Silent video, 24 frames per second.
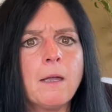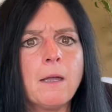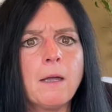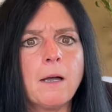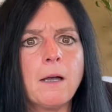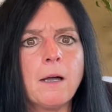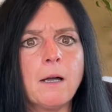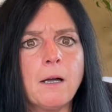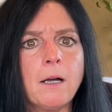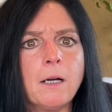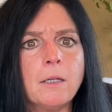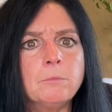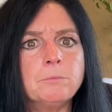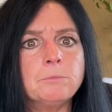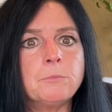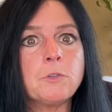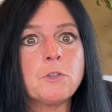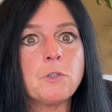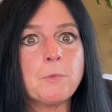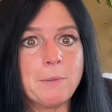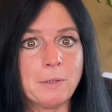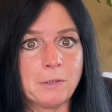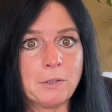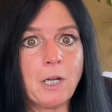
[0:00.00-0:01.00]

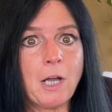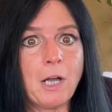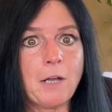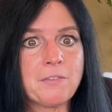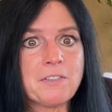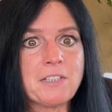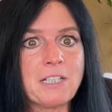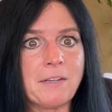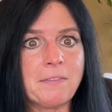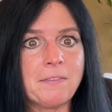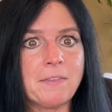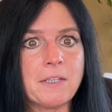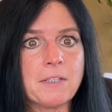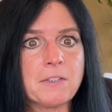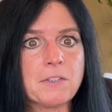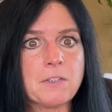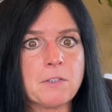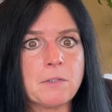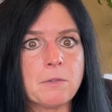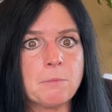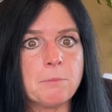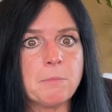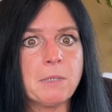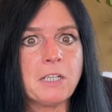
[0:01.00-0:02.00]
to be able to offset
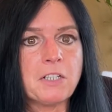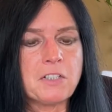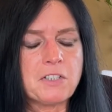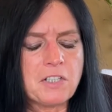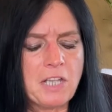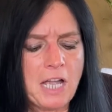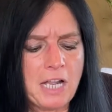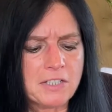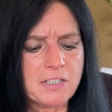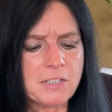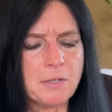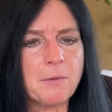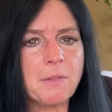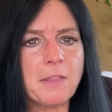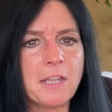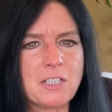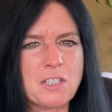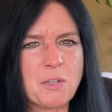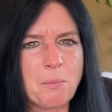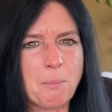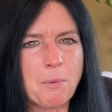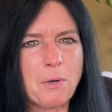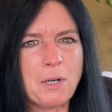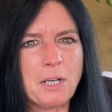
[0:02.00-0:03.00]
this, because that's
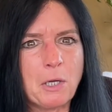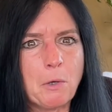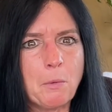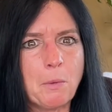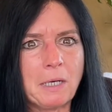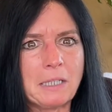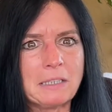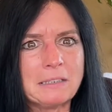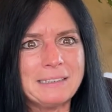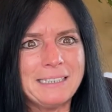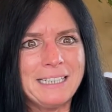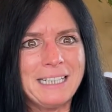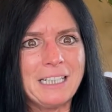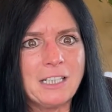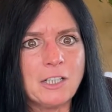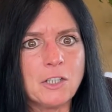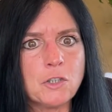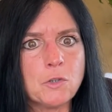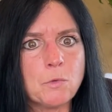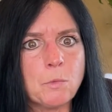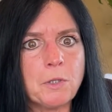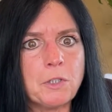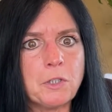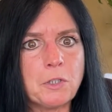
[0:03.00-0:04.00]
a pretty quick
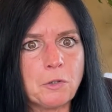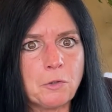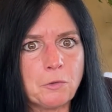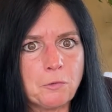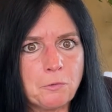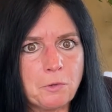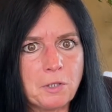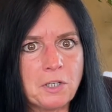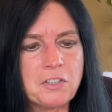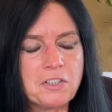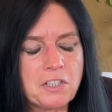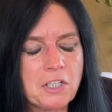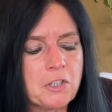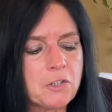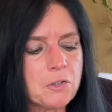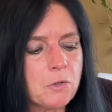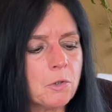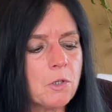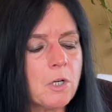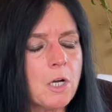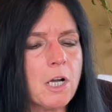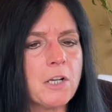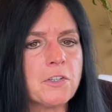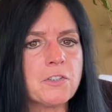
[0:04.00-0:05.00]
leakage when your essential
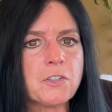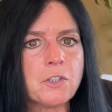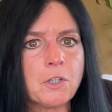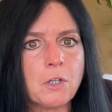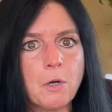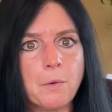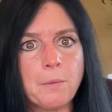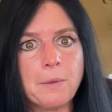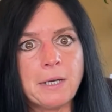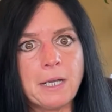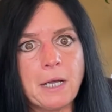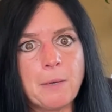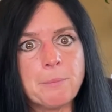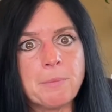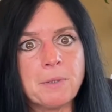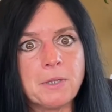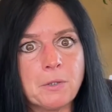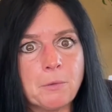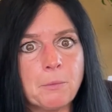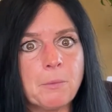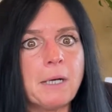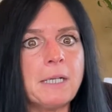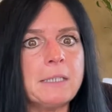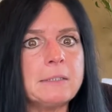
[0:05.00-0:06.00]
costs are going up at
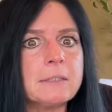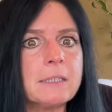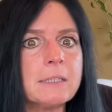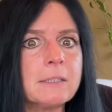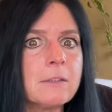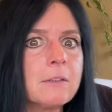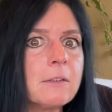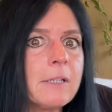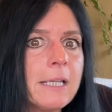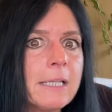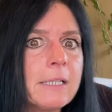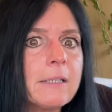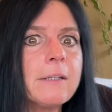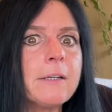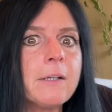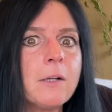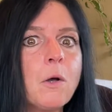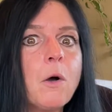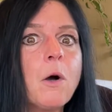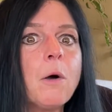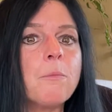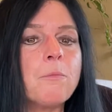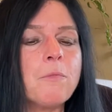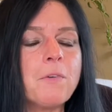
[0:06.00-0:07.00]
the rate that they're likely to
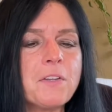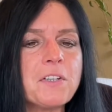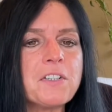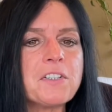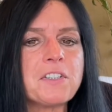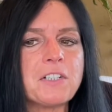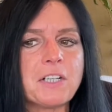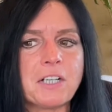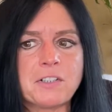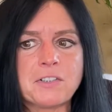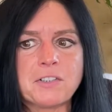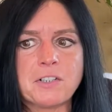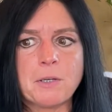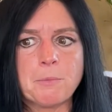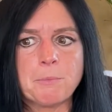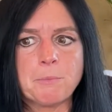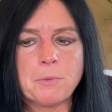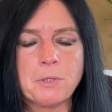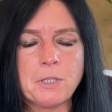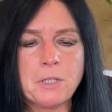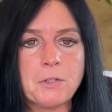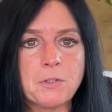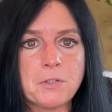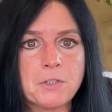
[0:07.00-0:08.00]
go up for these next couple
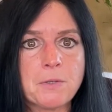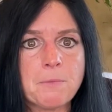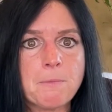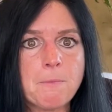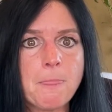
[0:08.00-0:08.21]
of years.